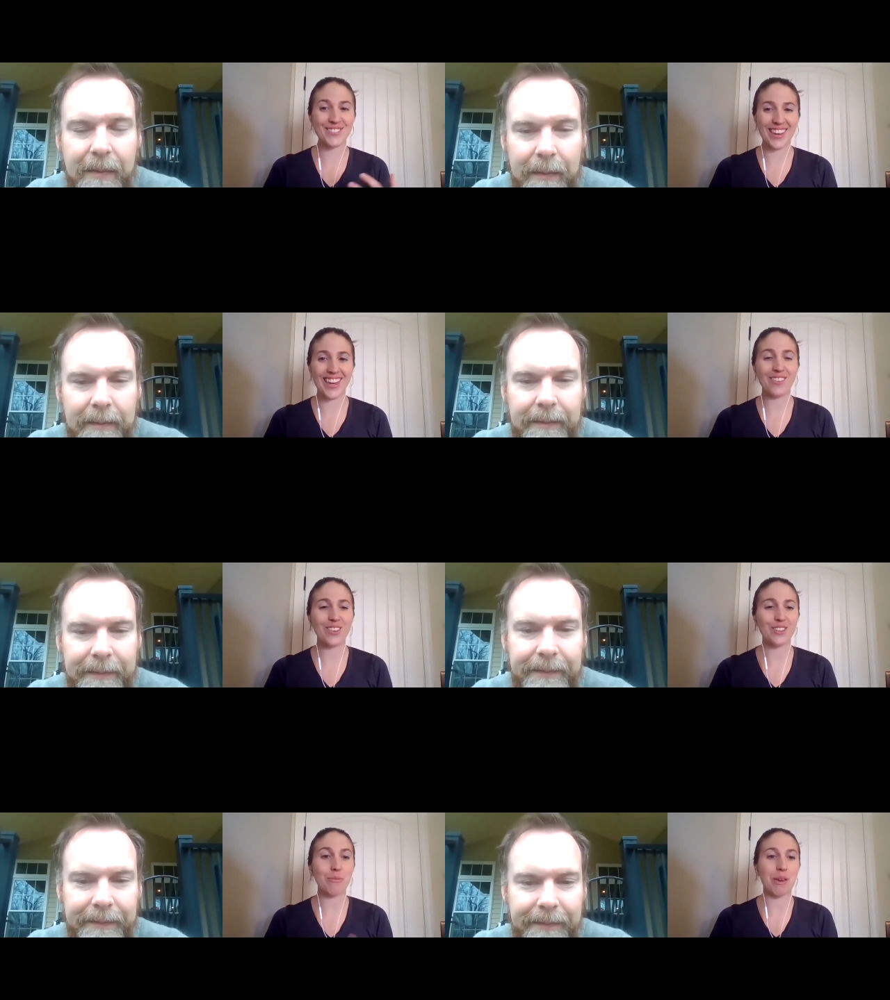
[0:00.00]
Speaker 1: Just being
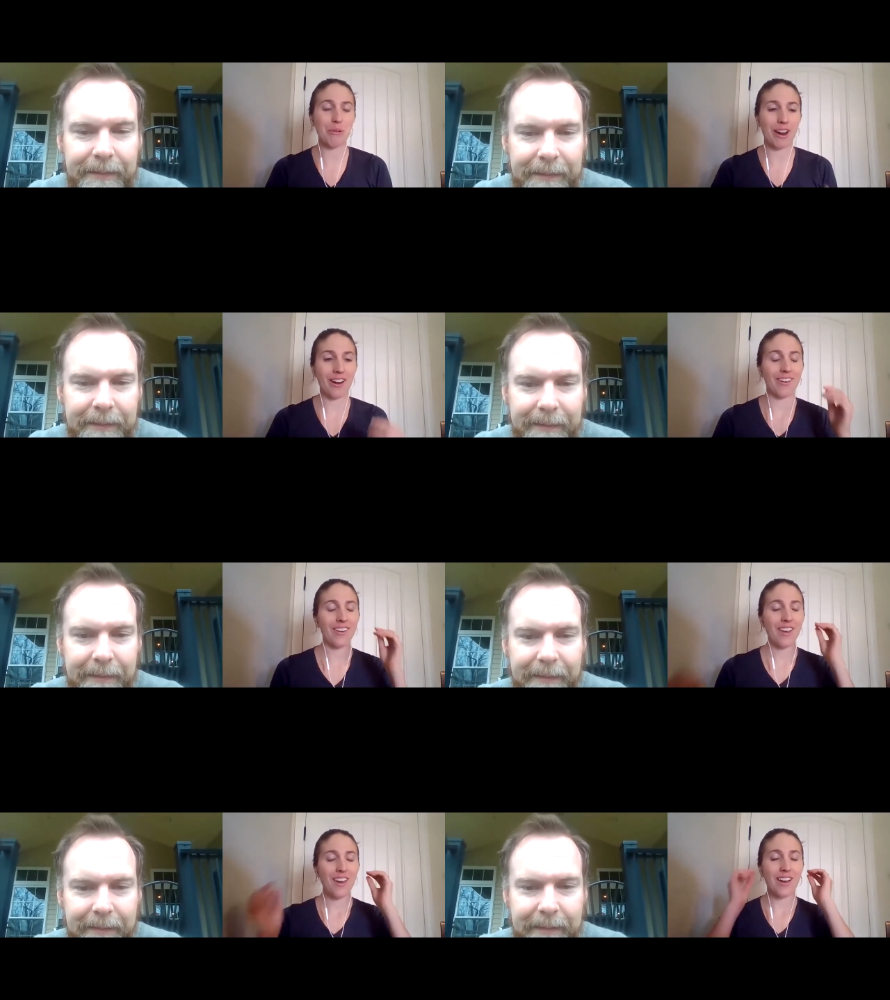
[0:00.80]
able to be
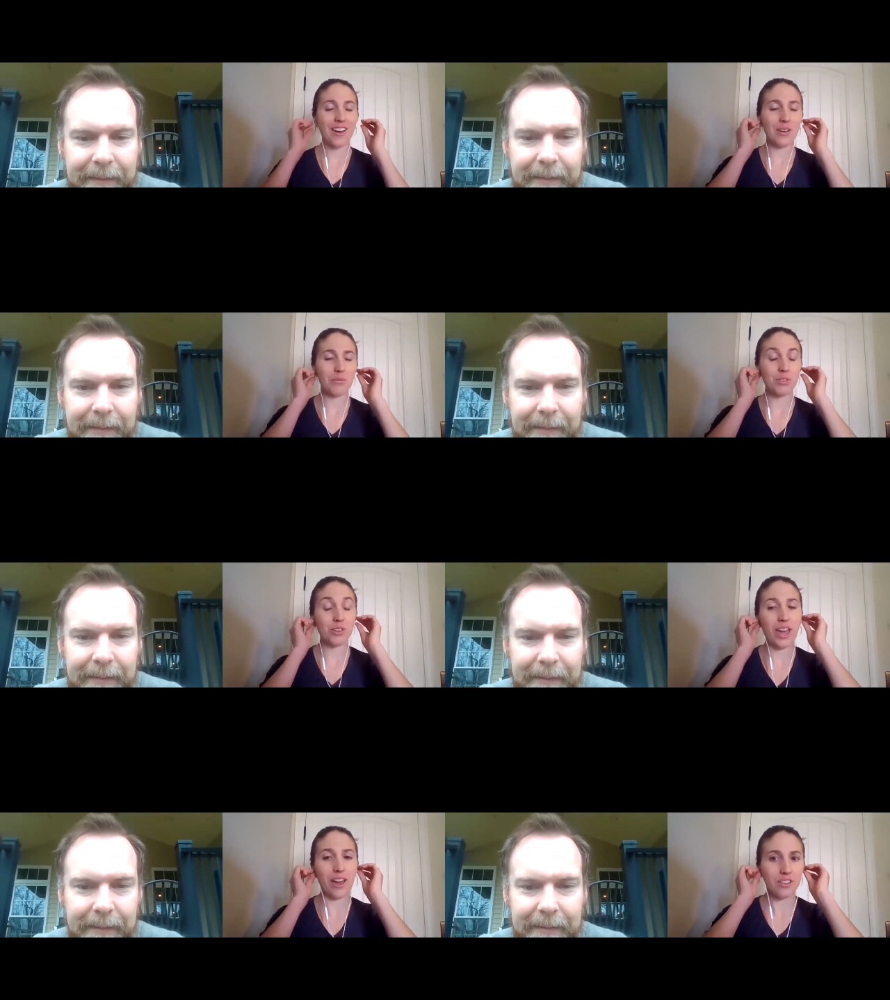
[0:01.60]
aware.
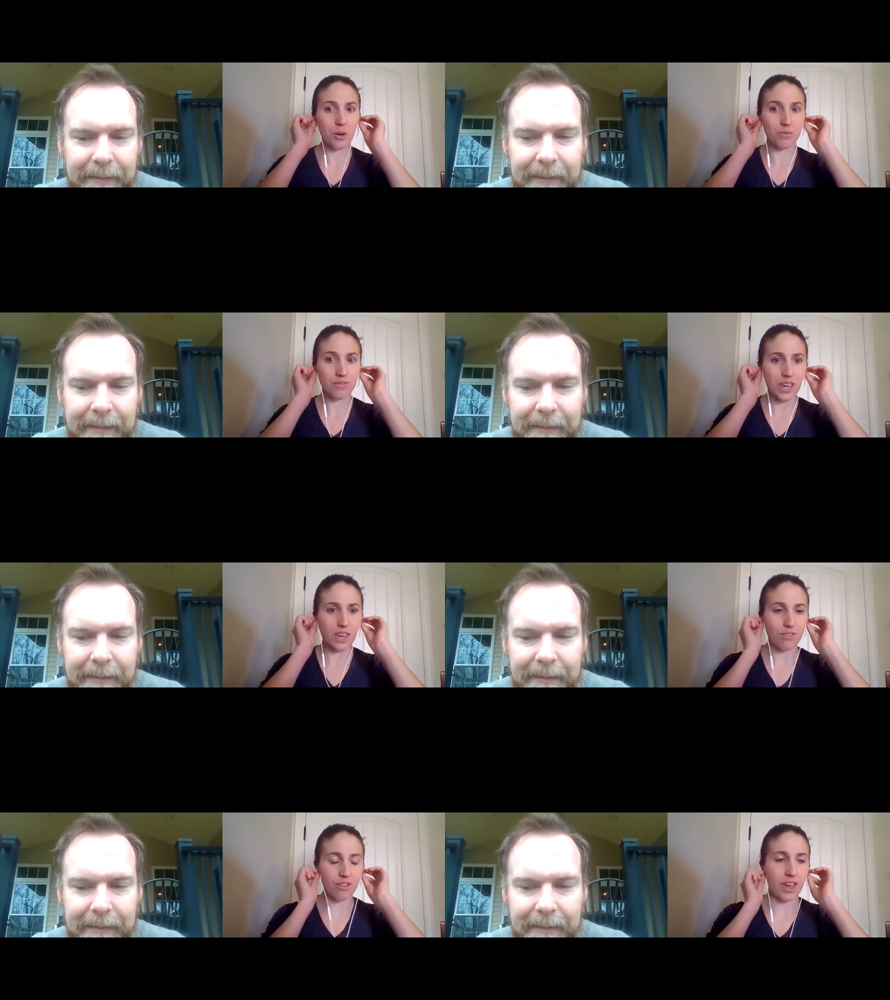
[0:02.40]
Um, so yeah, no,
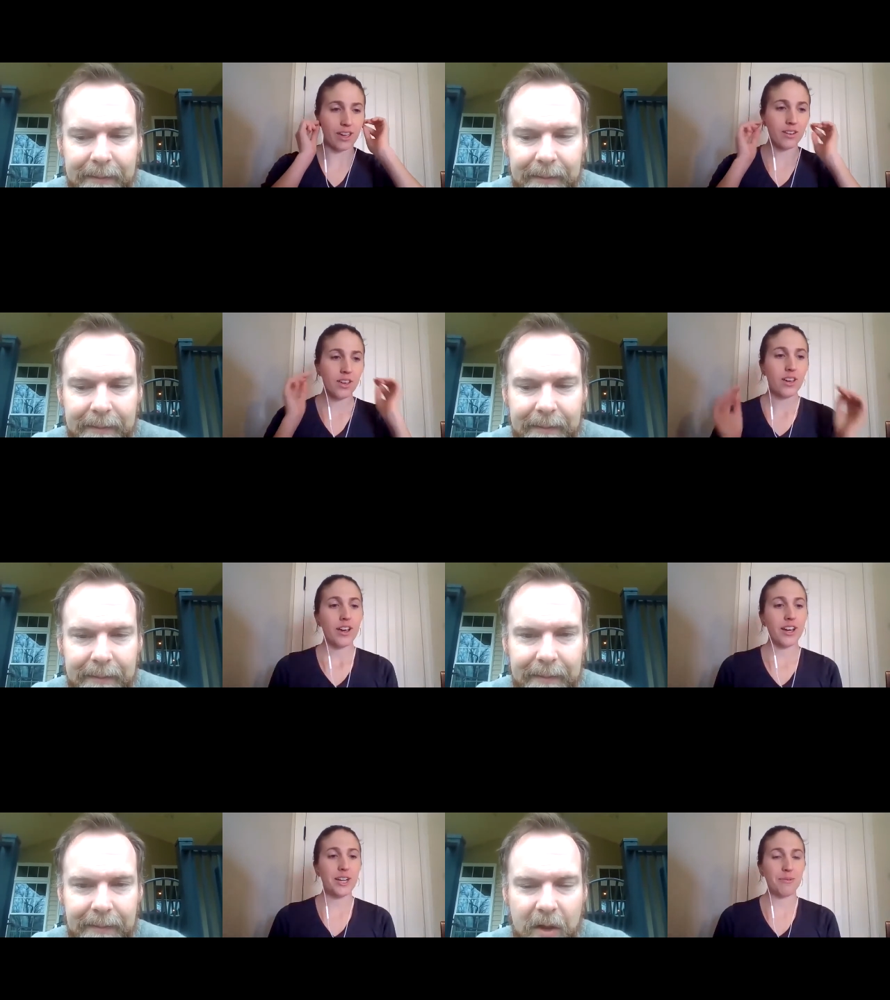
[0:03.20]
thank you for that.
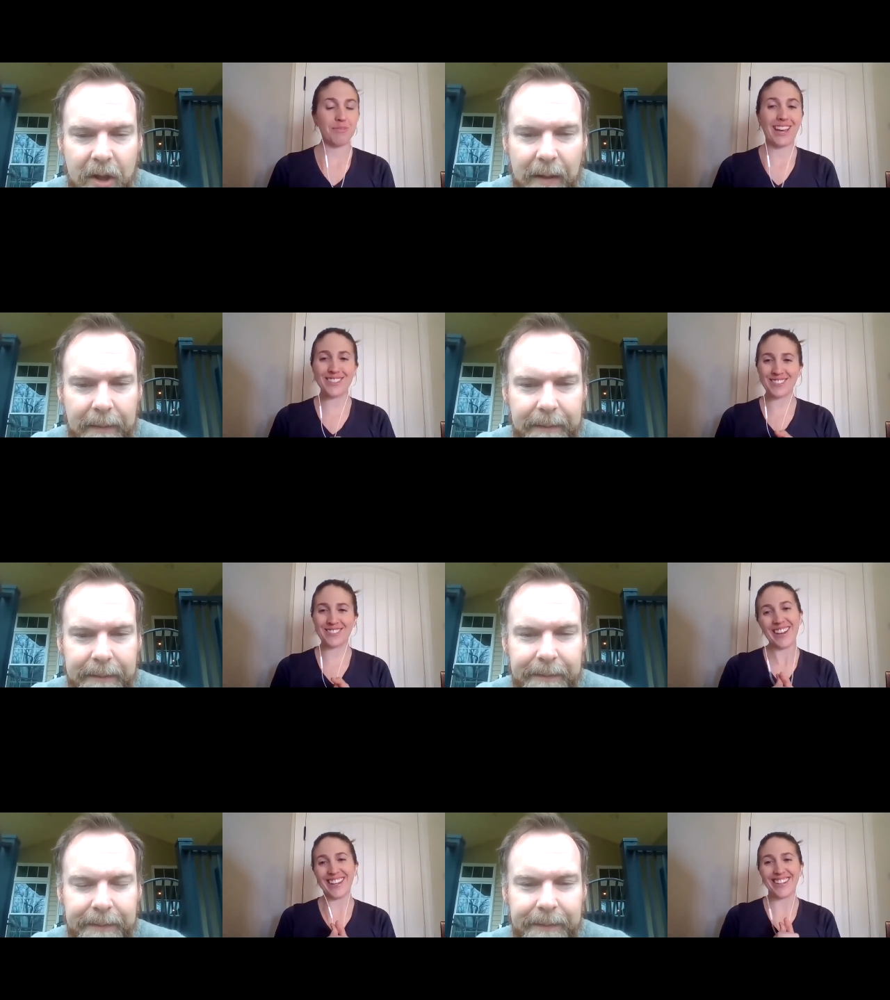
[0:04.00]
Um,
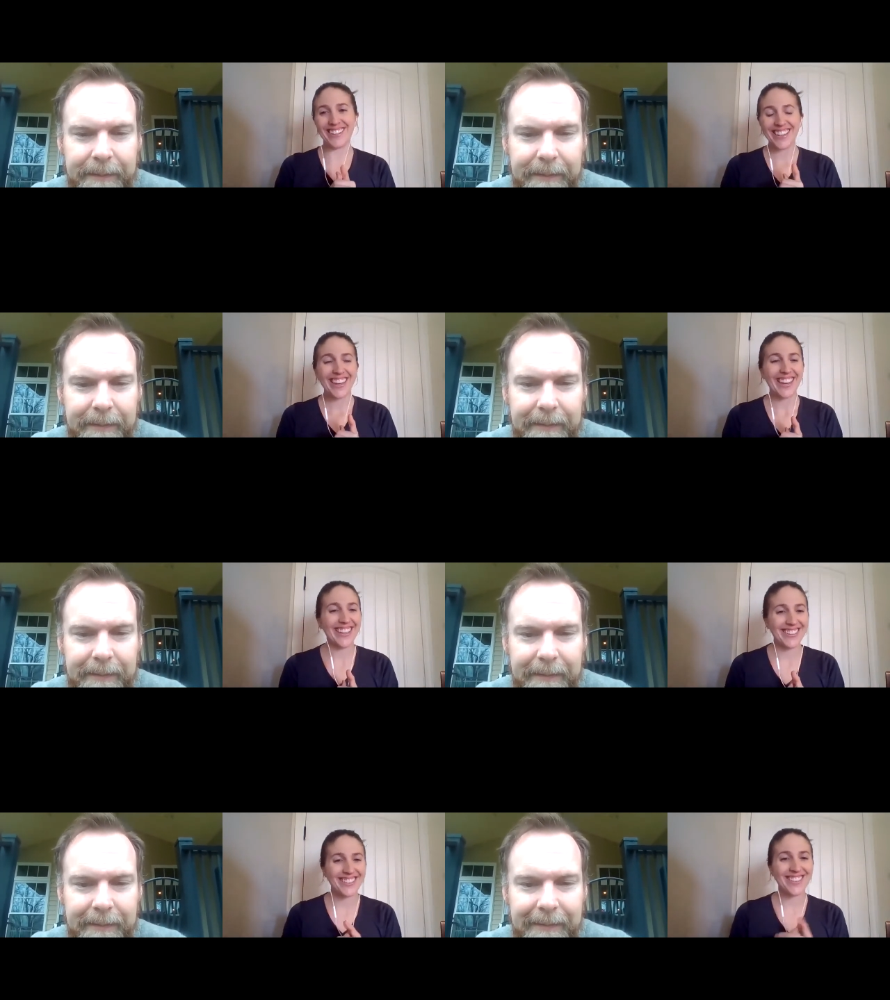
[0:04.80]

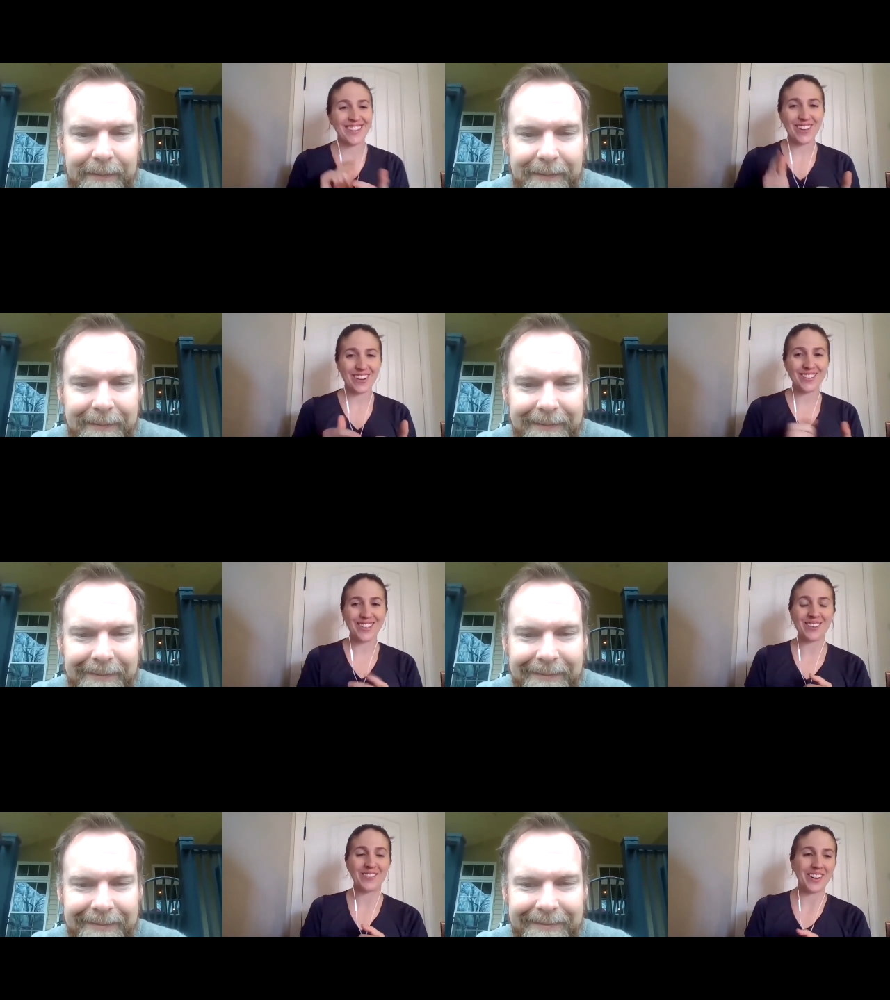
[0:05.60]
Is what
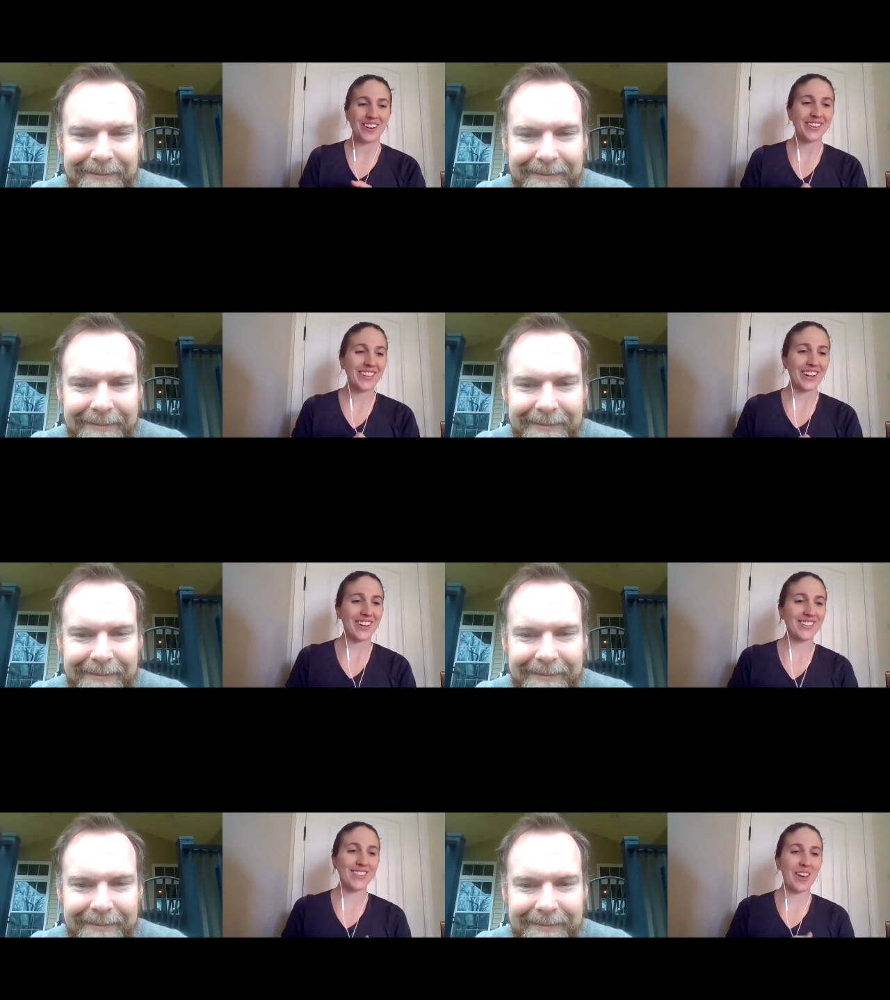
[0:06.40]
I was talking about
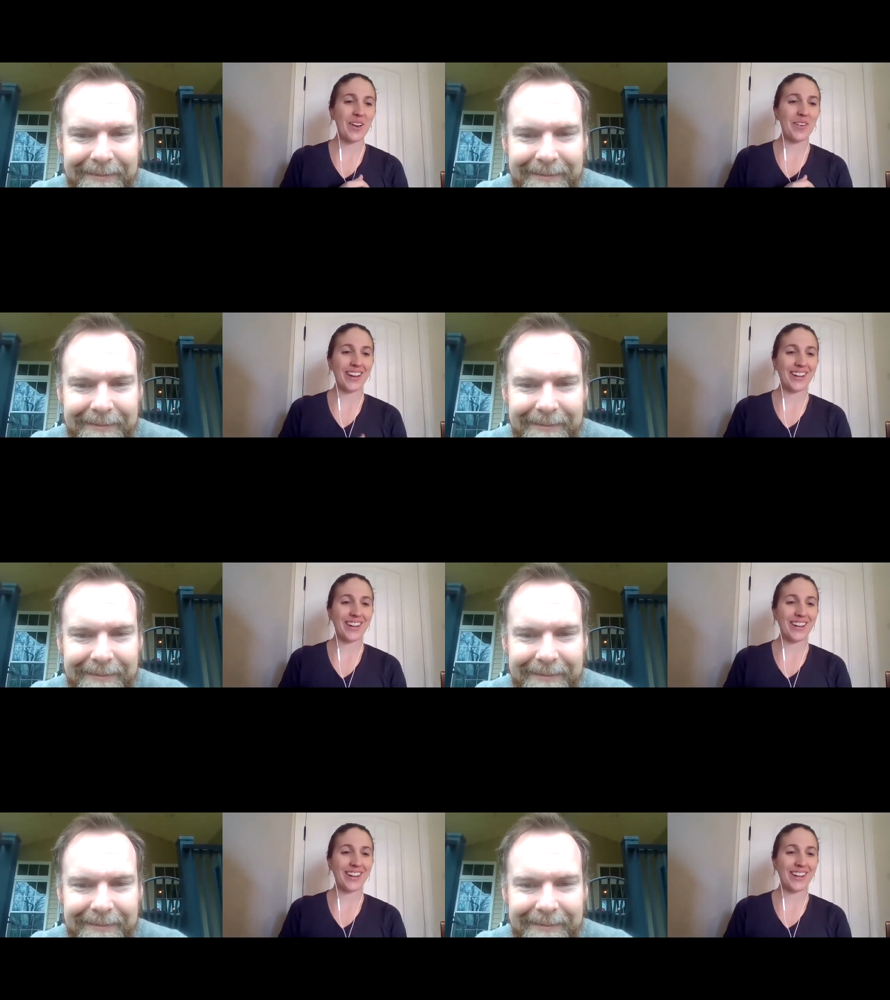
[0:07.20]
earlier. So